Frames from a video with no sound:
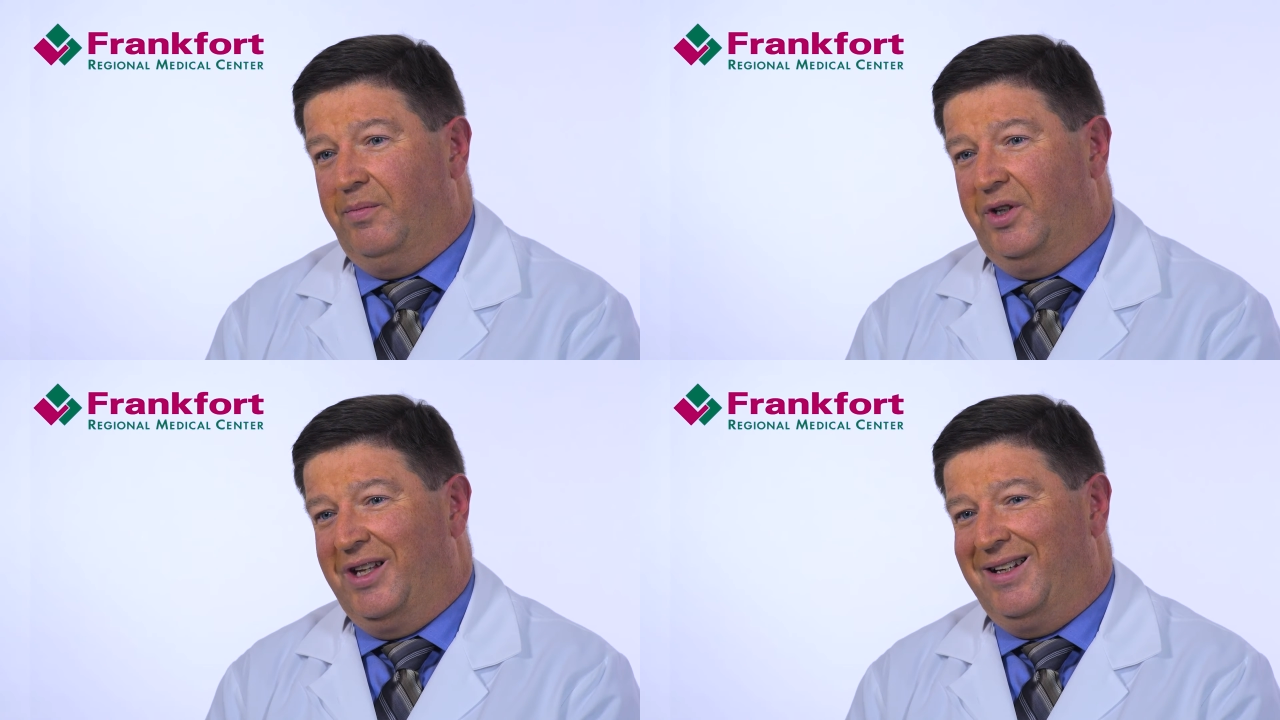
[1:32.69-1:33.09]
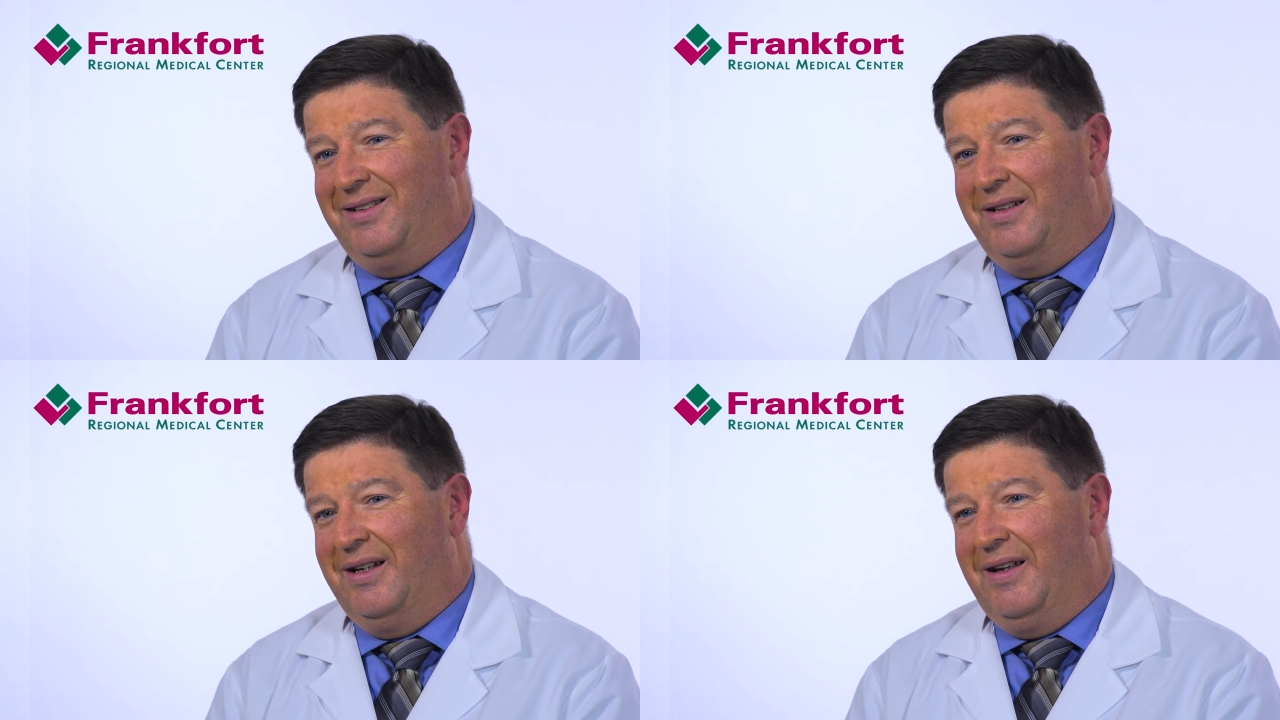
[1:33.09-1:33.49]
but they
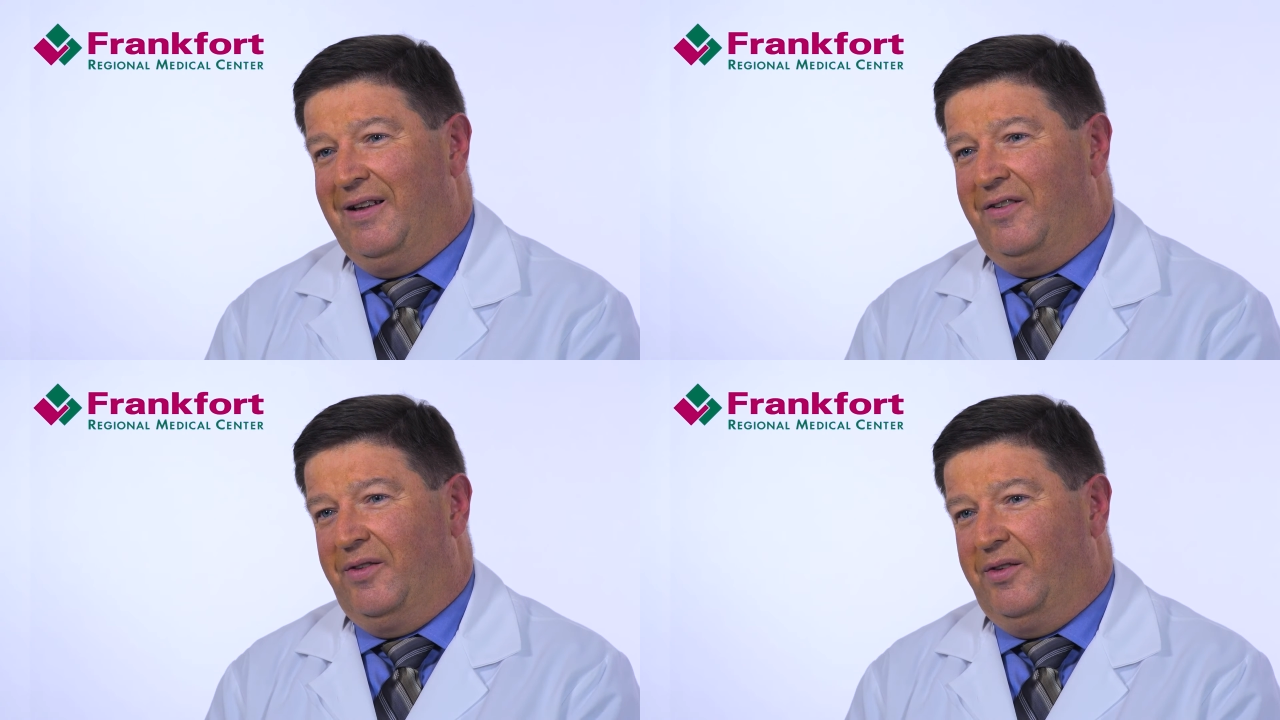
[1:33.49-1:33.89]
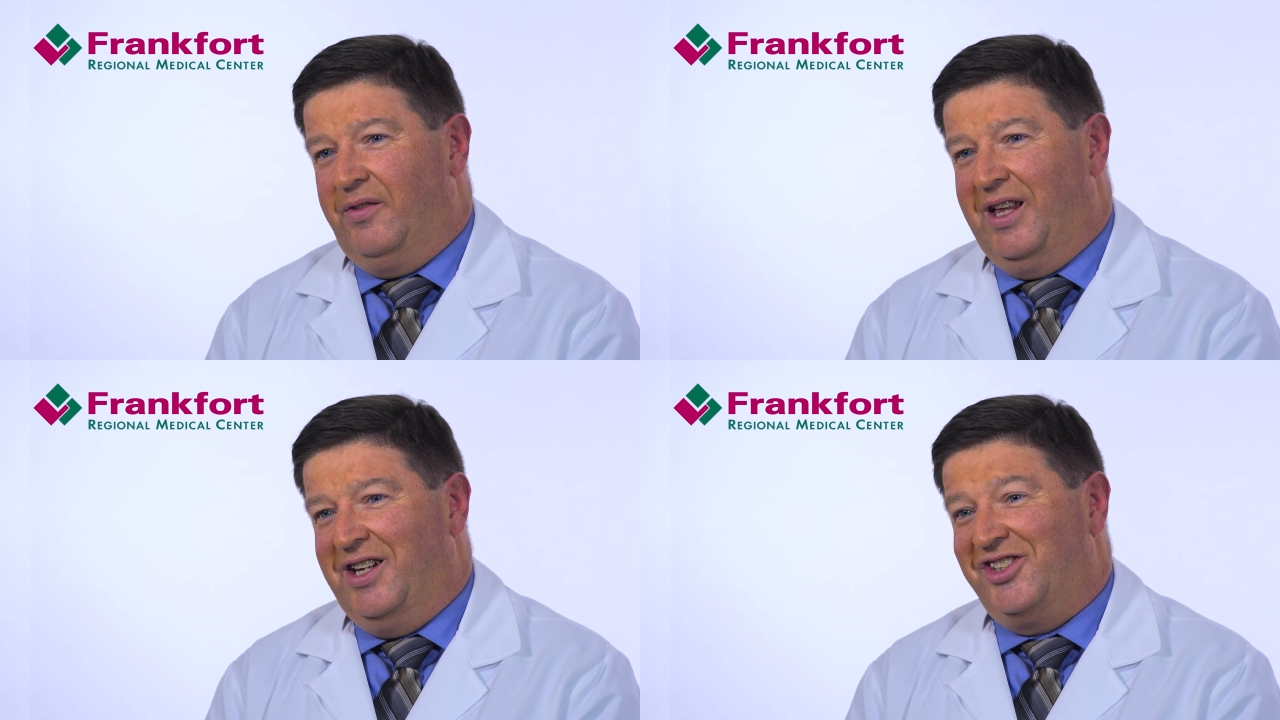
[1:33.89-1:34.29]

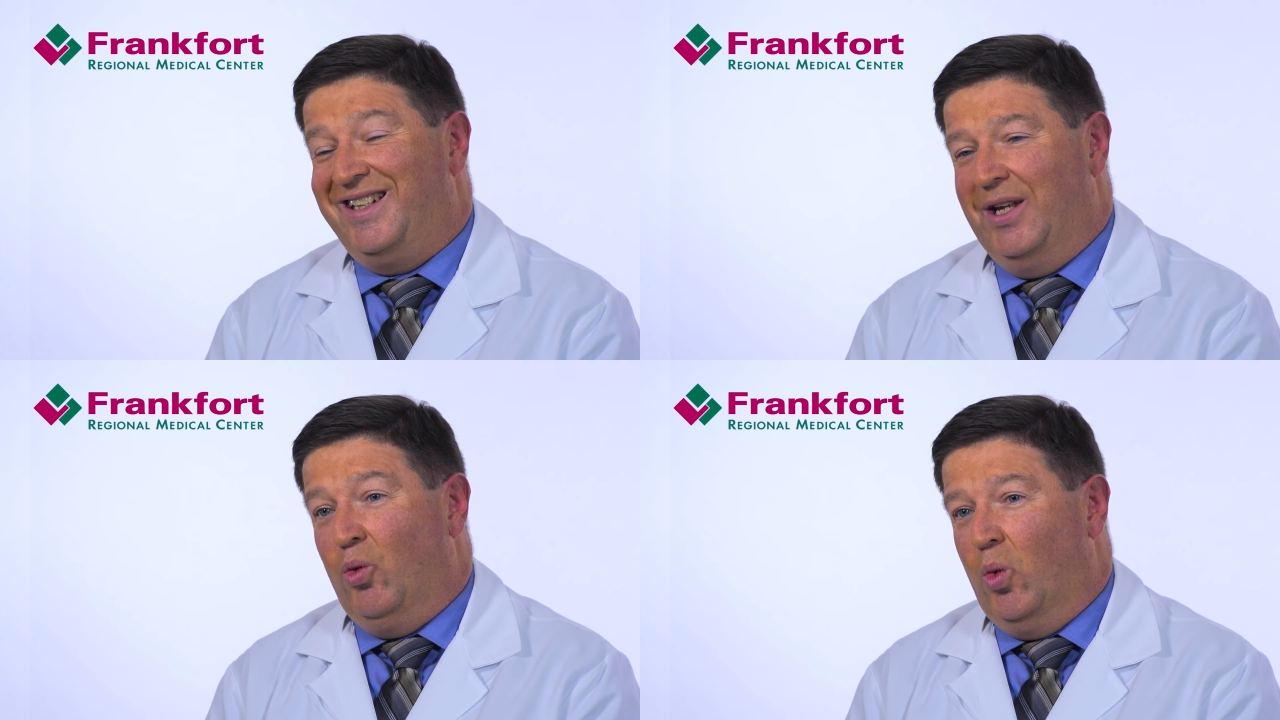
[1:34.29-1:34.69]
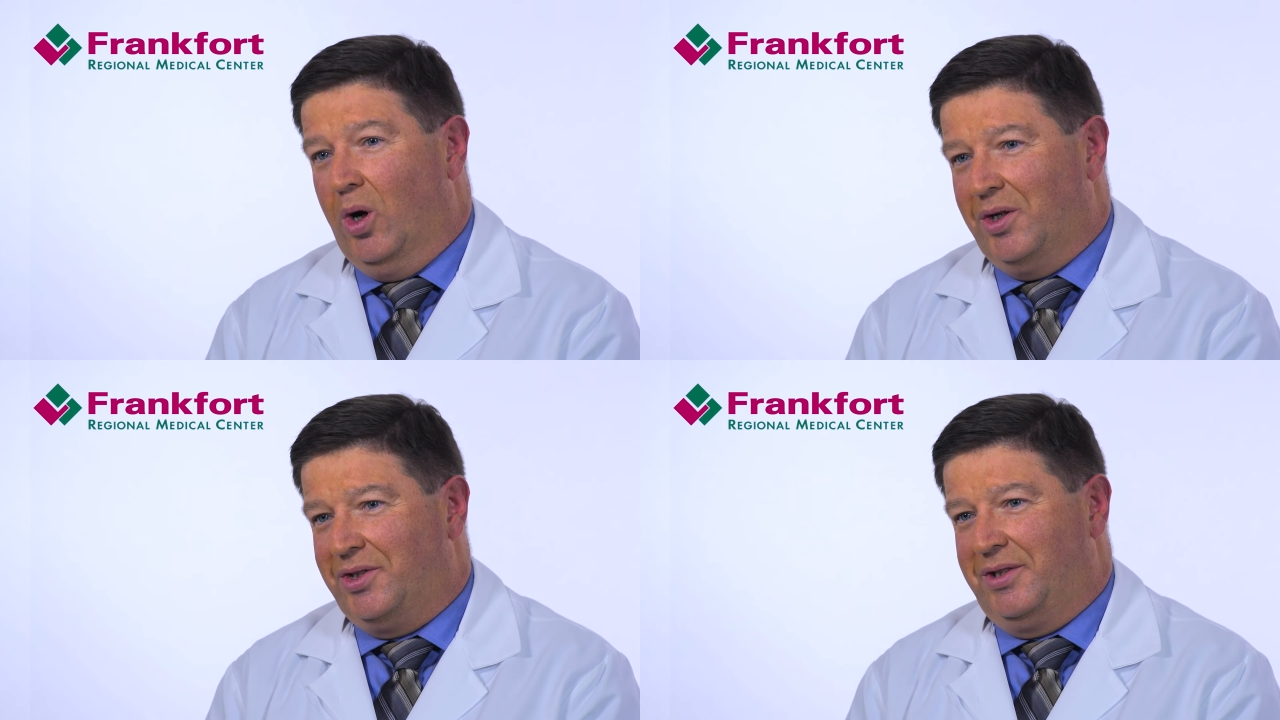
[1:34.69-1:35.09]
just get
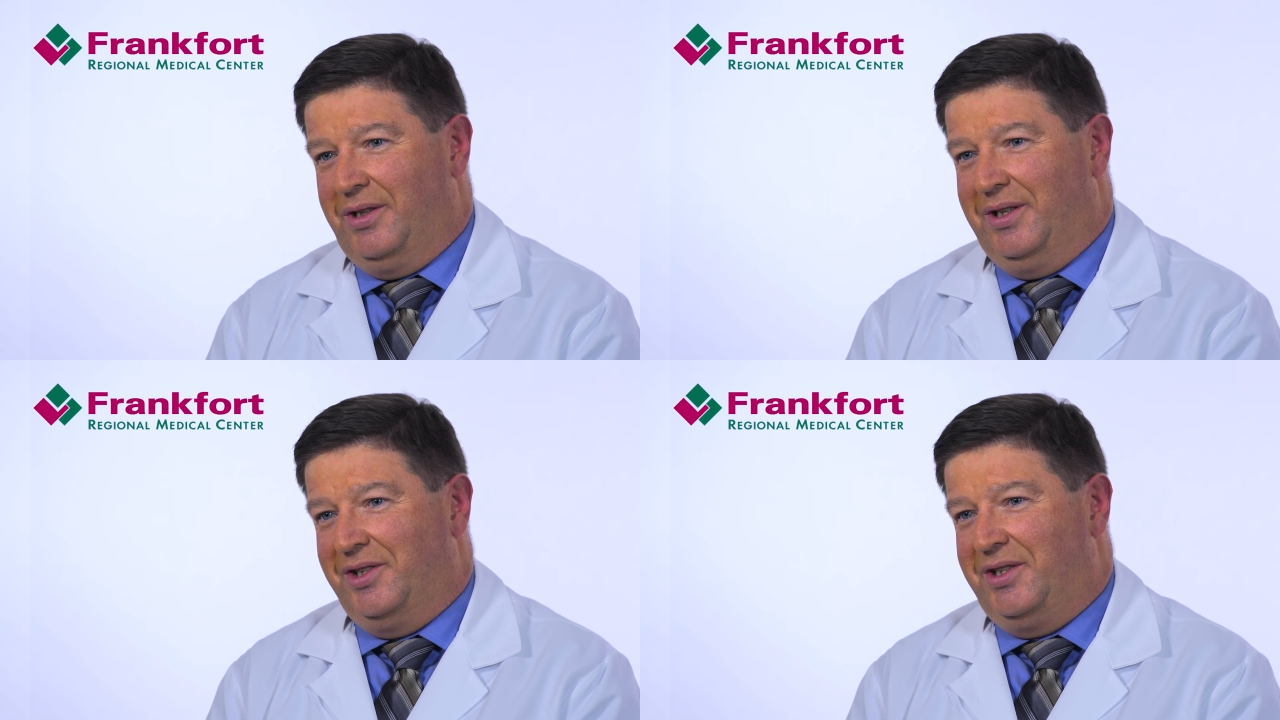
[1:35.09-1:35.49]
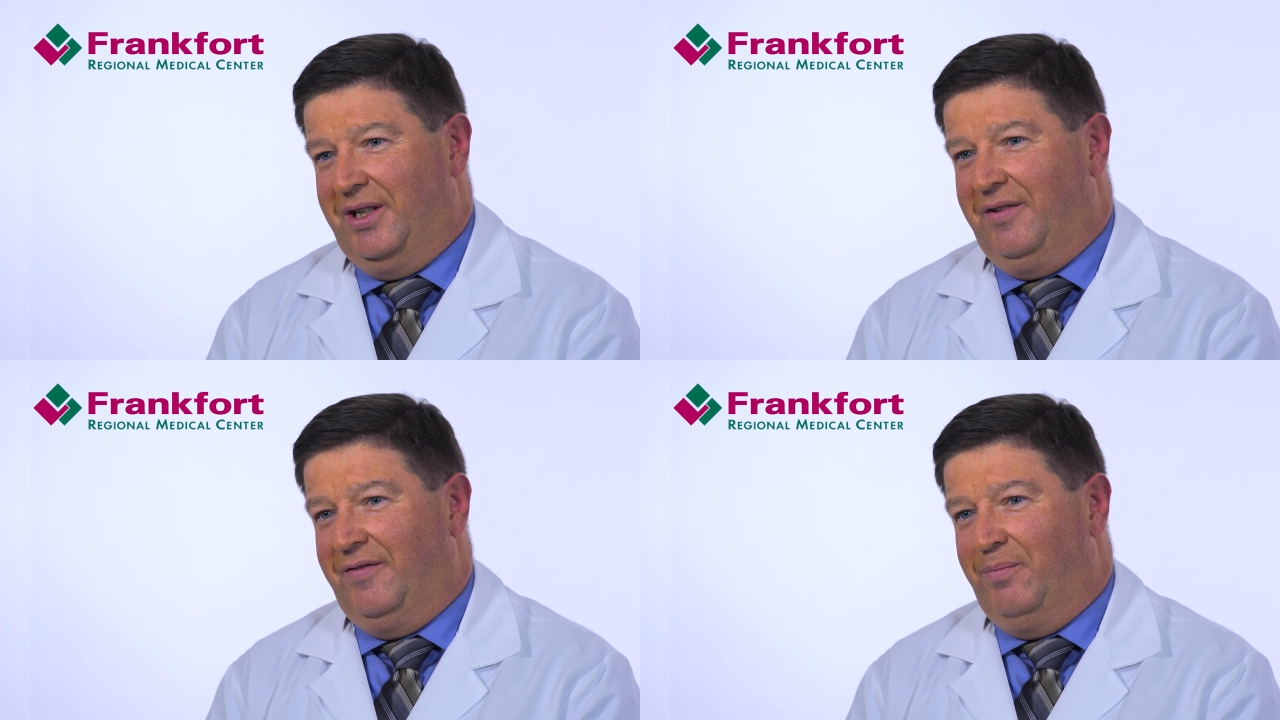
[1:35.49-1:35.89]
worse
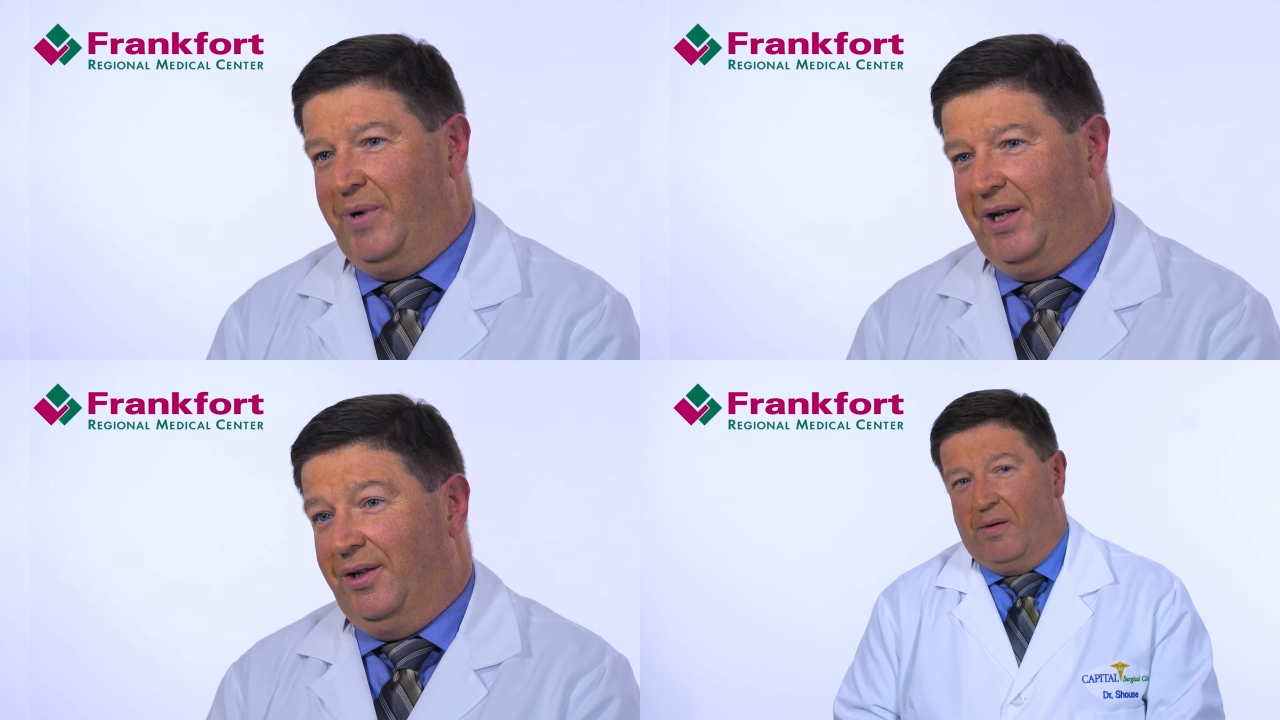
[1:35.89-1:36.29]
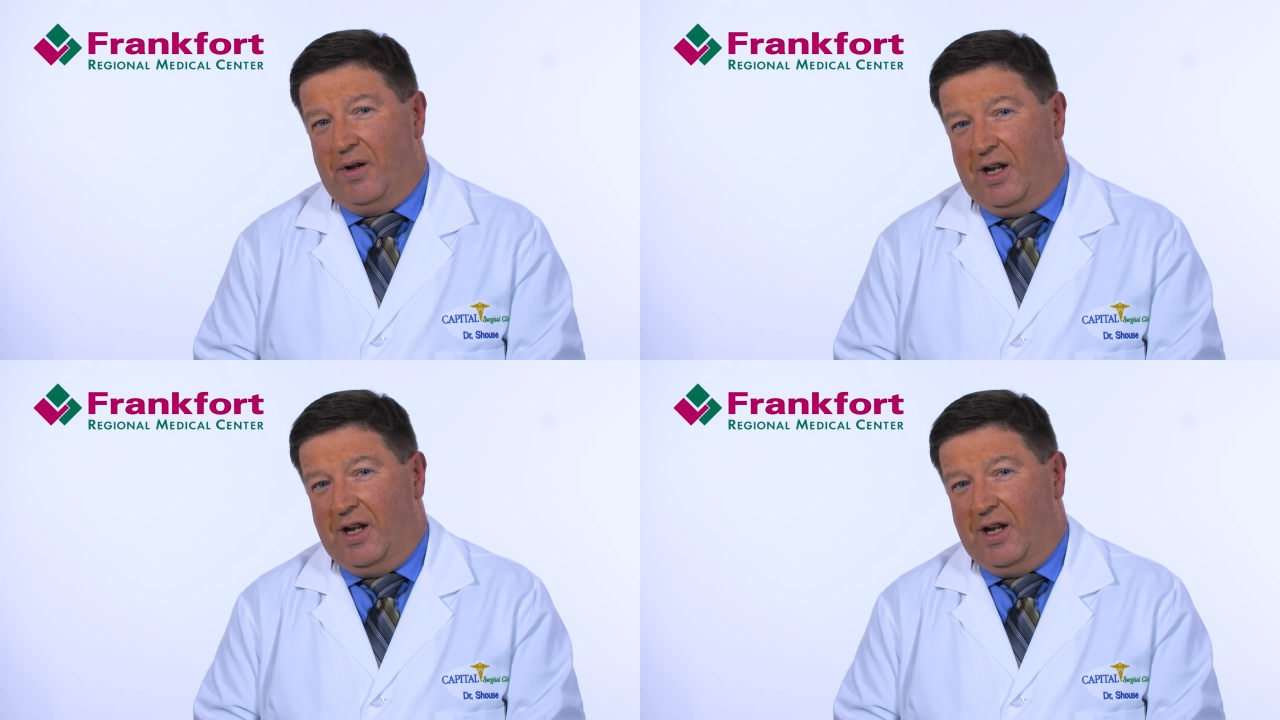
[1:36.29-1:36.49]
instead of better.